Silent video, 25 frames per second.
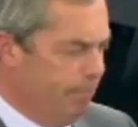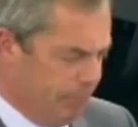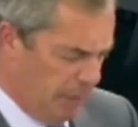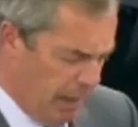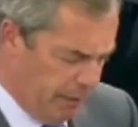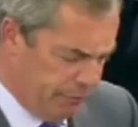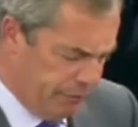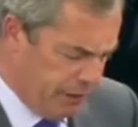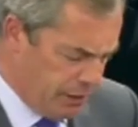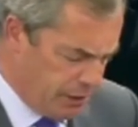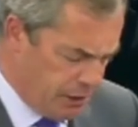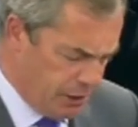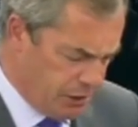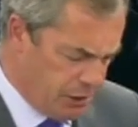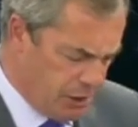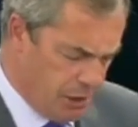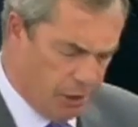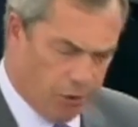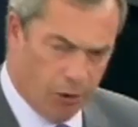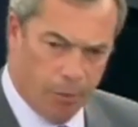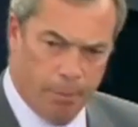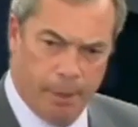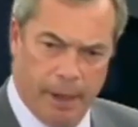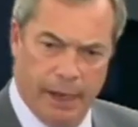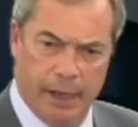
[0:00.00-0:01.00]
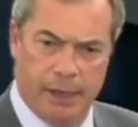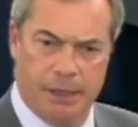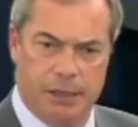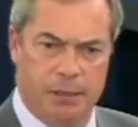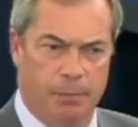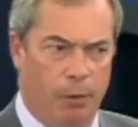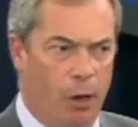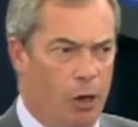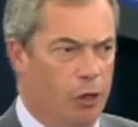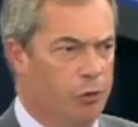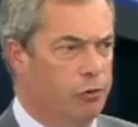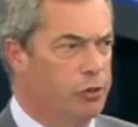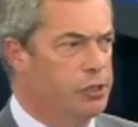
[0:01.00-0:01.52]
If this is European
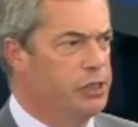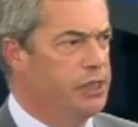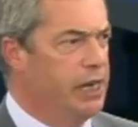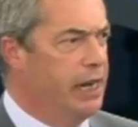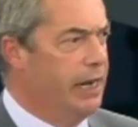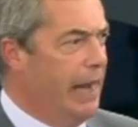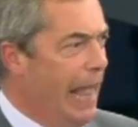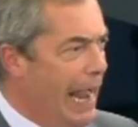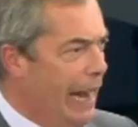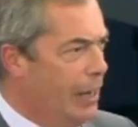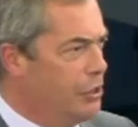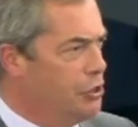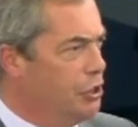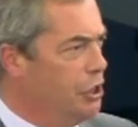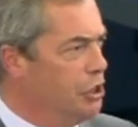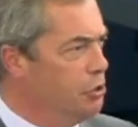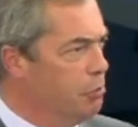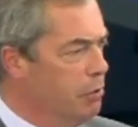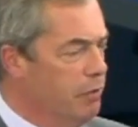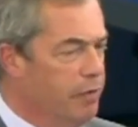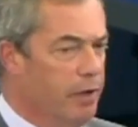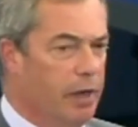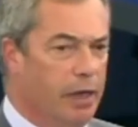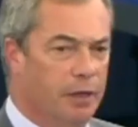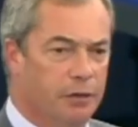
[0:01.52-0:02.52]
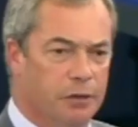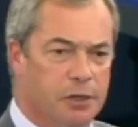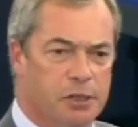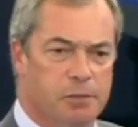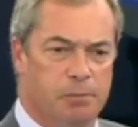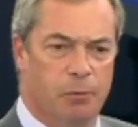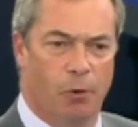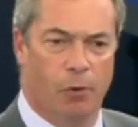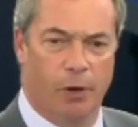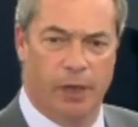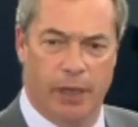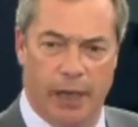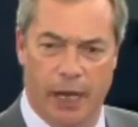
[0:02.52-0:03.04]
democracy in action, as we've heard this
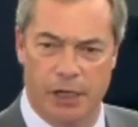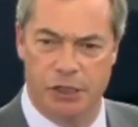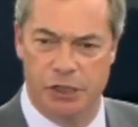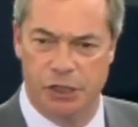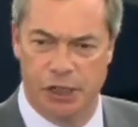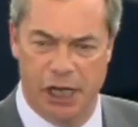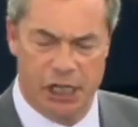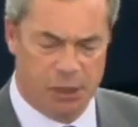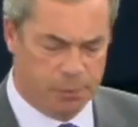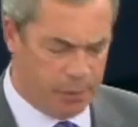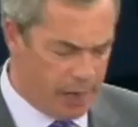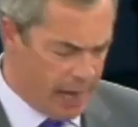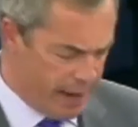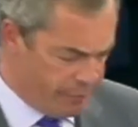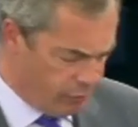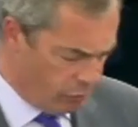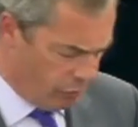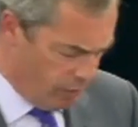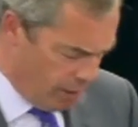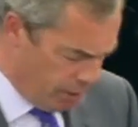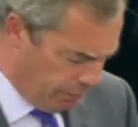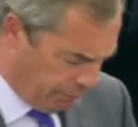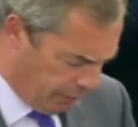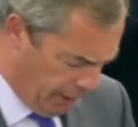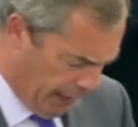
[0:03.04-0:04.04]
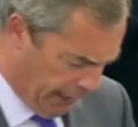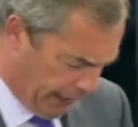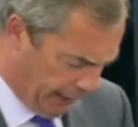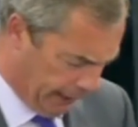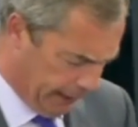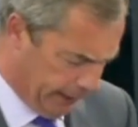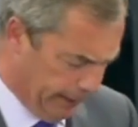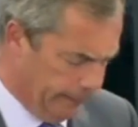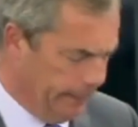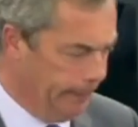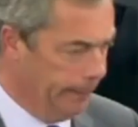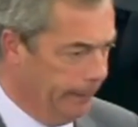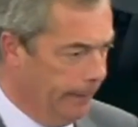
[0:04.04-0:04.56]
morning, I suggest we have a rethink.
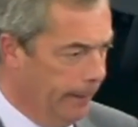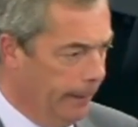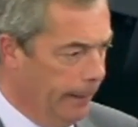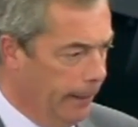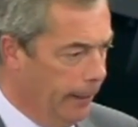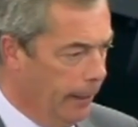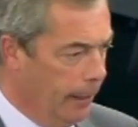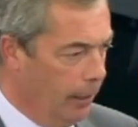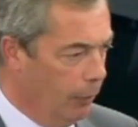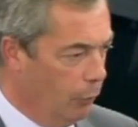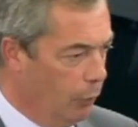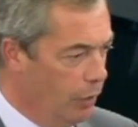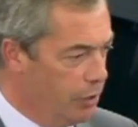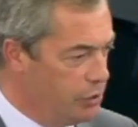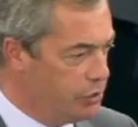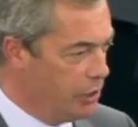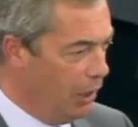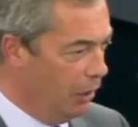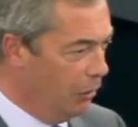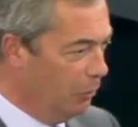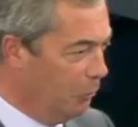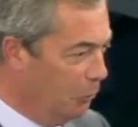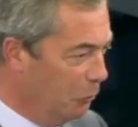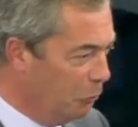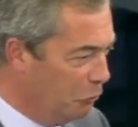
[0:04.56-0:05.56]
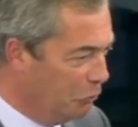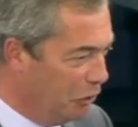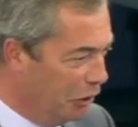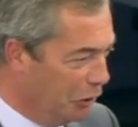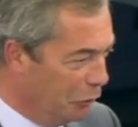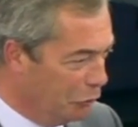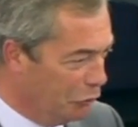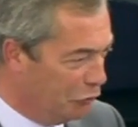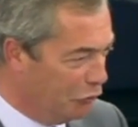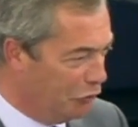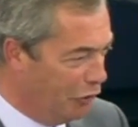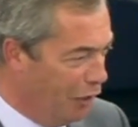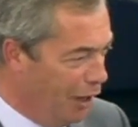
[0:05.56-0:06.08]
We're told
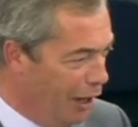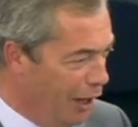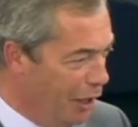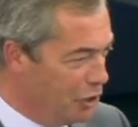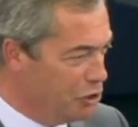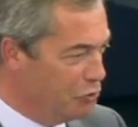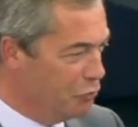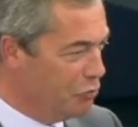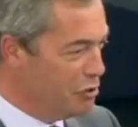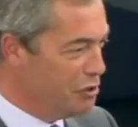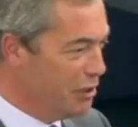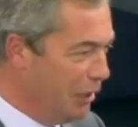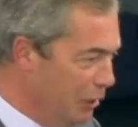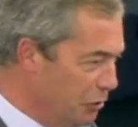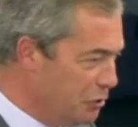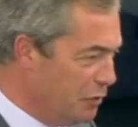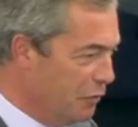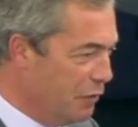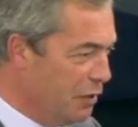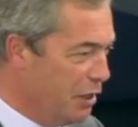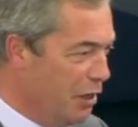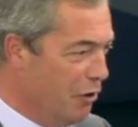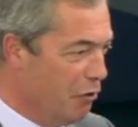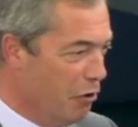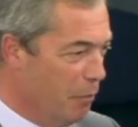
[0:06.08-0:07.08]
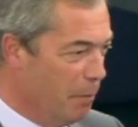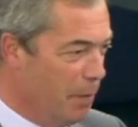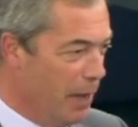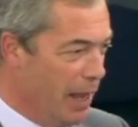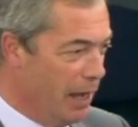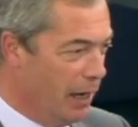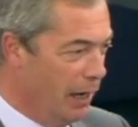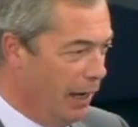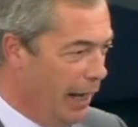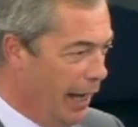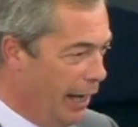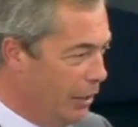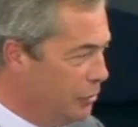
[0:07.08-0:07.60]
that, as a result of the
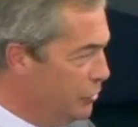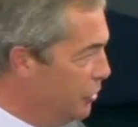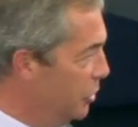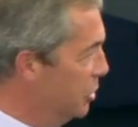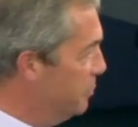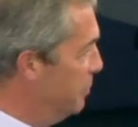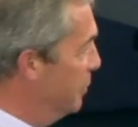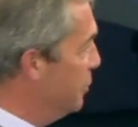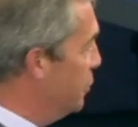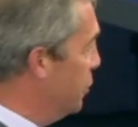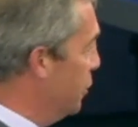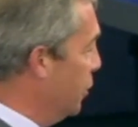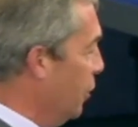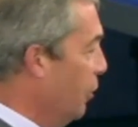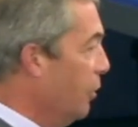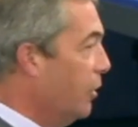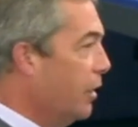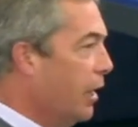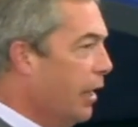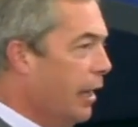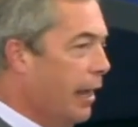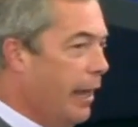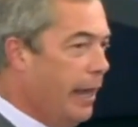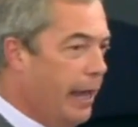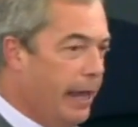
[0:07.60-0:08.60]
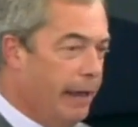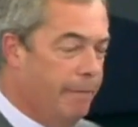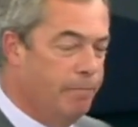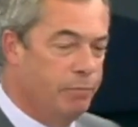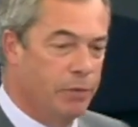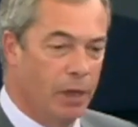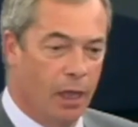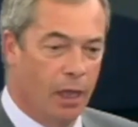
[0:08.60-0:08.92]
European elections, Mr Juncker here